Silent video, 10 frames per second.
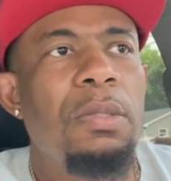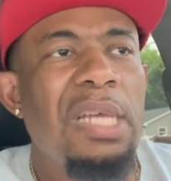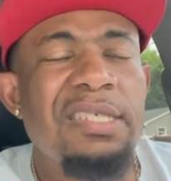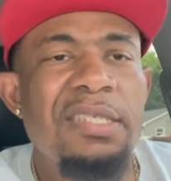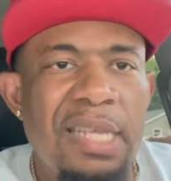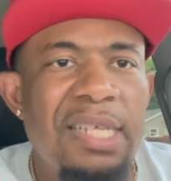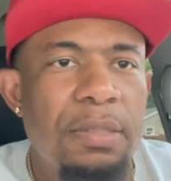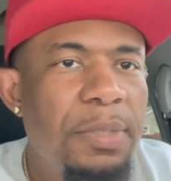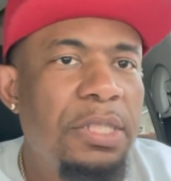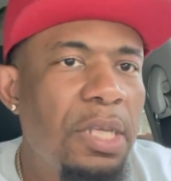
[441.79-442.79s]
That's a
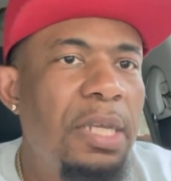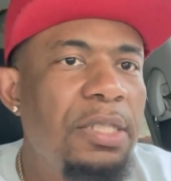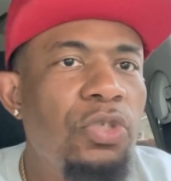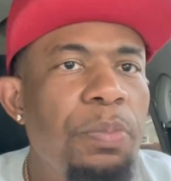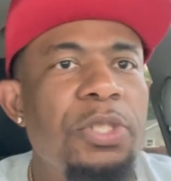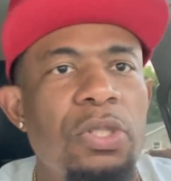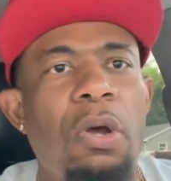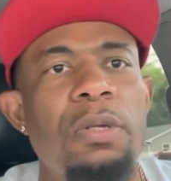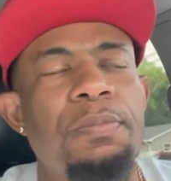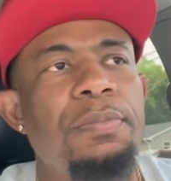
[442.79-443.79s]
testament to his
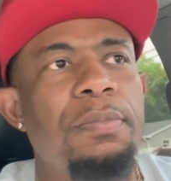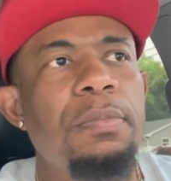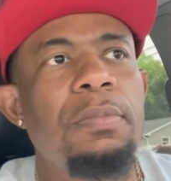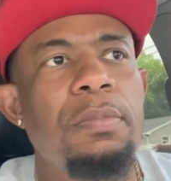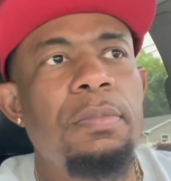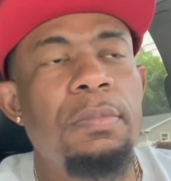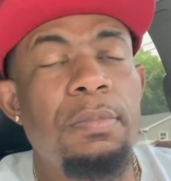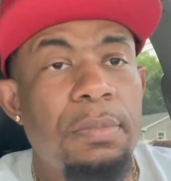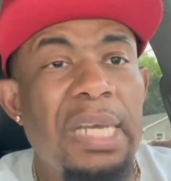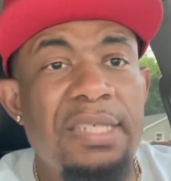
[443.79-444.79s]
superstardom.
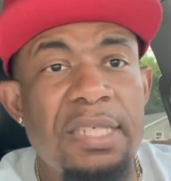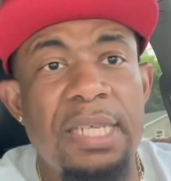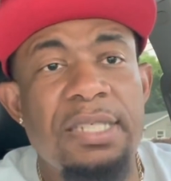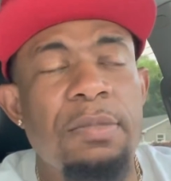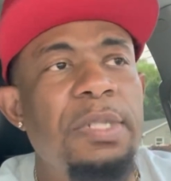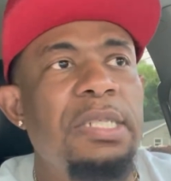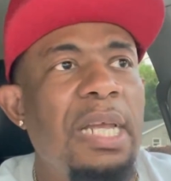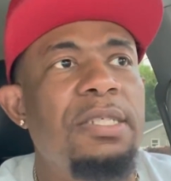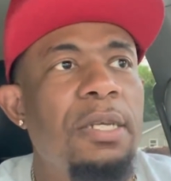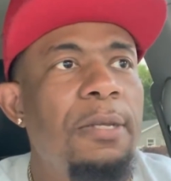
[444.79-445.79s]
That's a testament. And
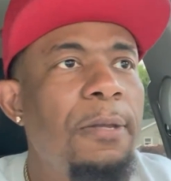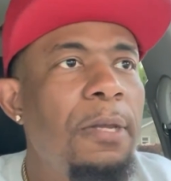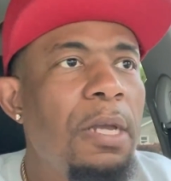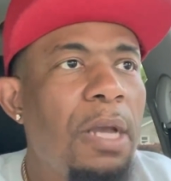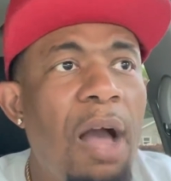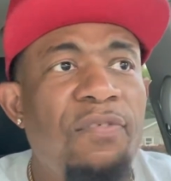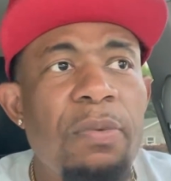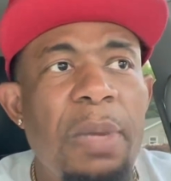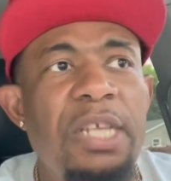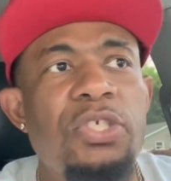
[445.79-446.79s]
that's a
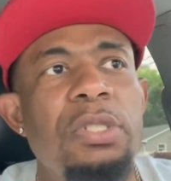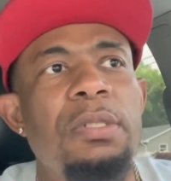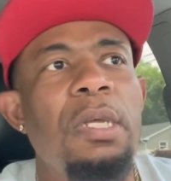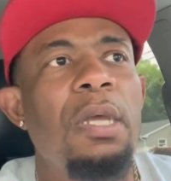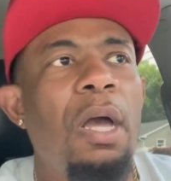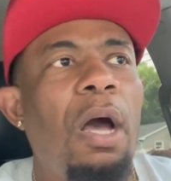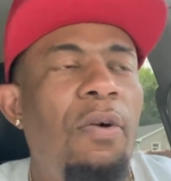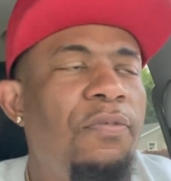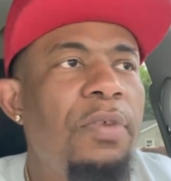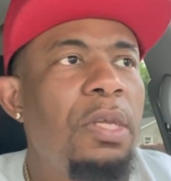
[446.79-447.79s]
confirmation
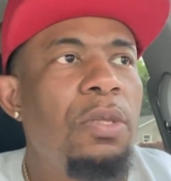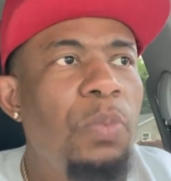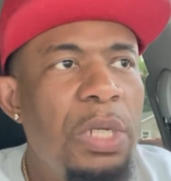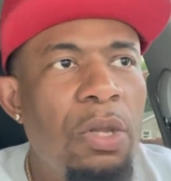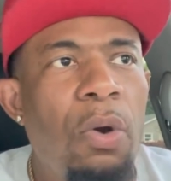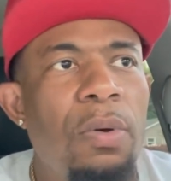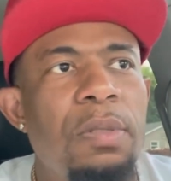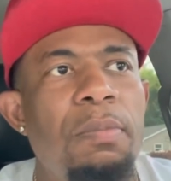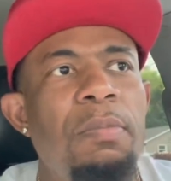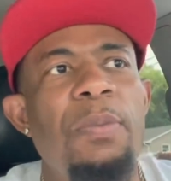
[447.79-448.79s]
of, we know
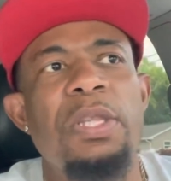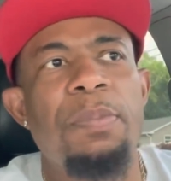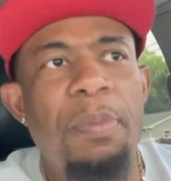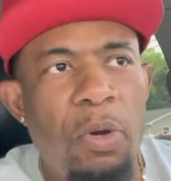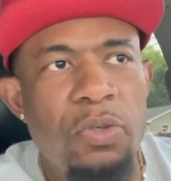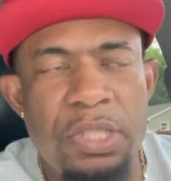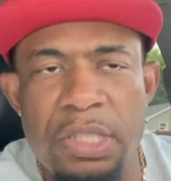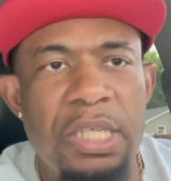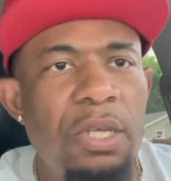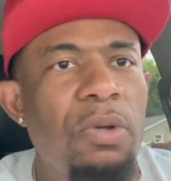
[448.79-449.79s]
Mayweather Promotion
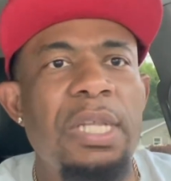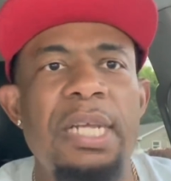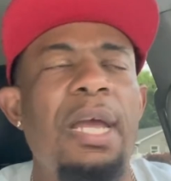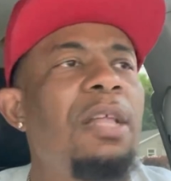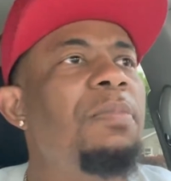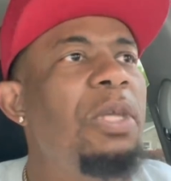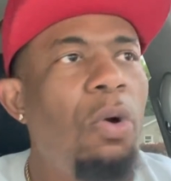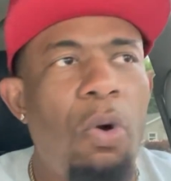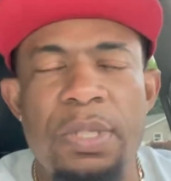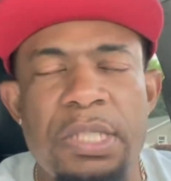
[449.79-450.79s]
CEO Leonard Ellerbe
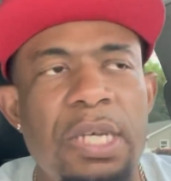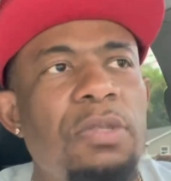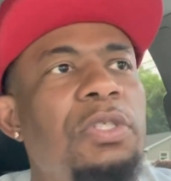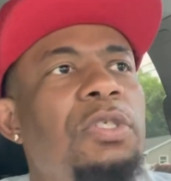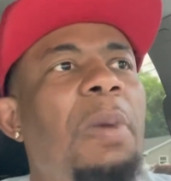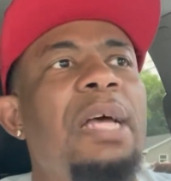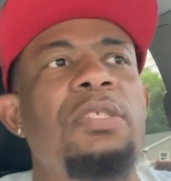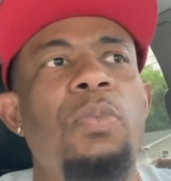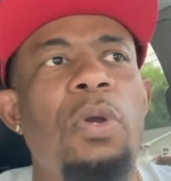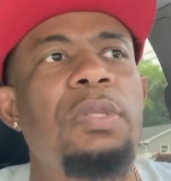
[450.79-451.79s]
always tells us
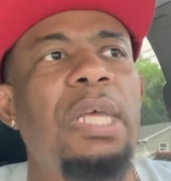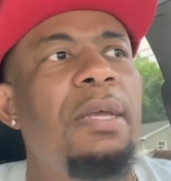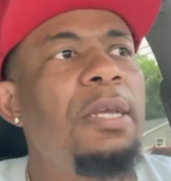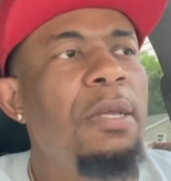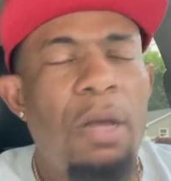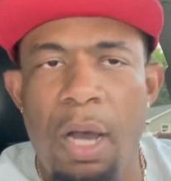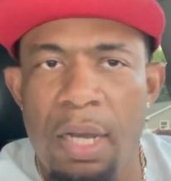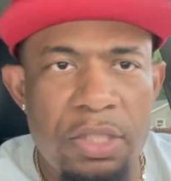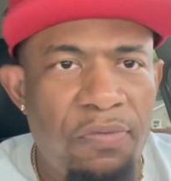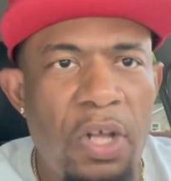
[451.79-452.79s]
boxing world that
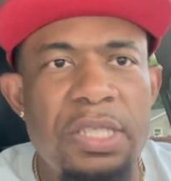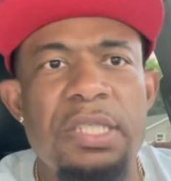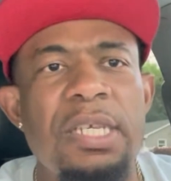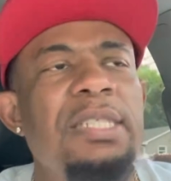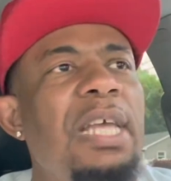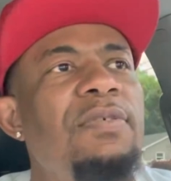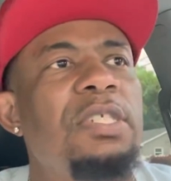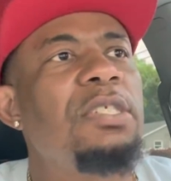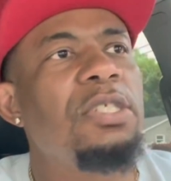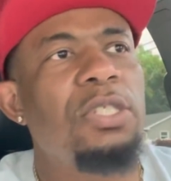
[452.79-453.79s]
Gervonta Tank
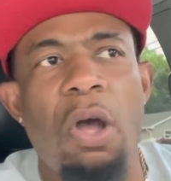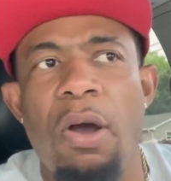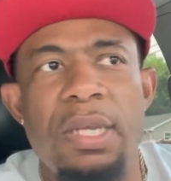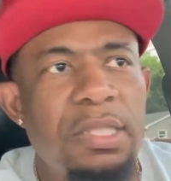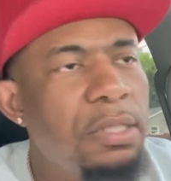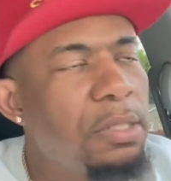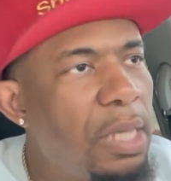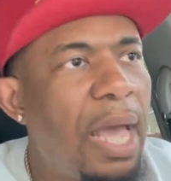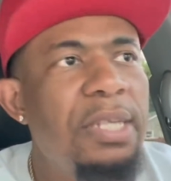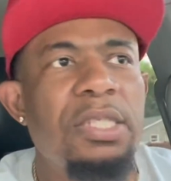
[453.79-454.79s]
Davis is a star. He's a
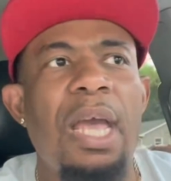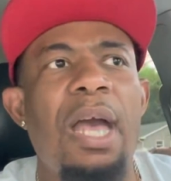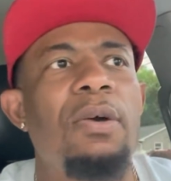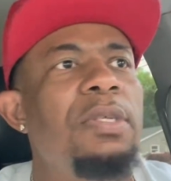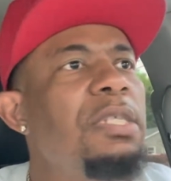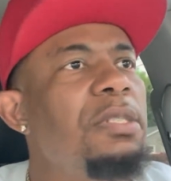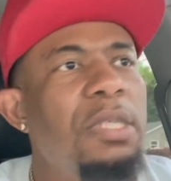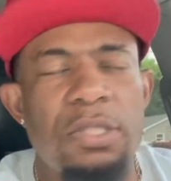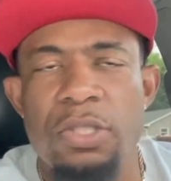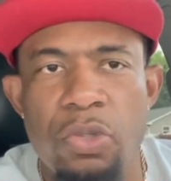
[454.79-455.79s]
cash cow.
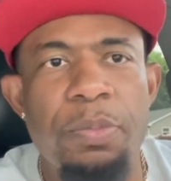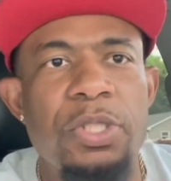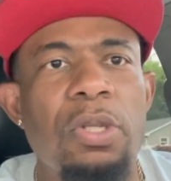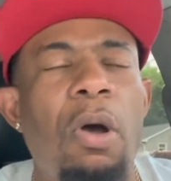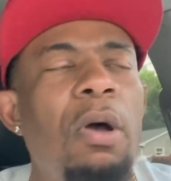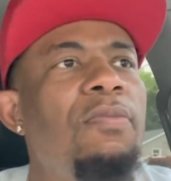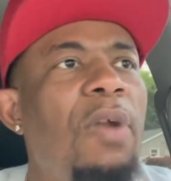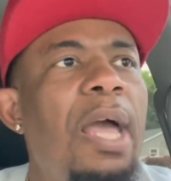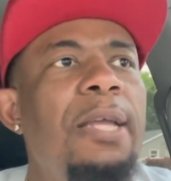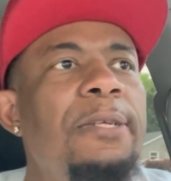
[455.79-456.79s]
He's a superstar,
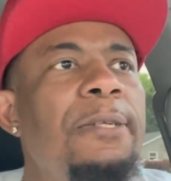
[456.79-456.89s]
right?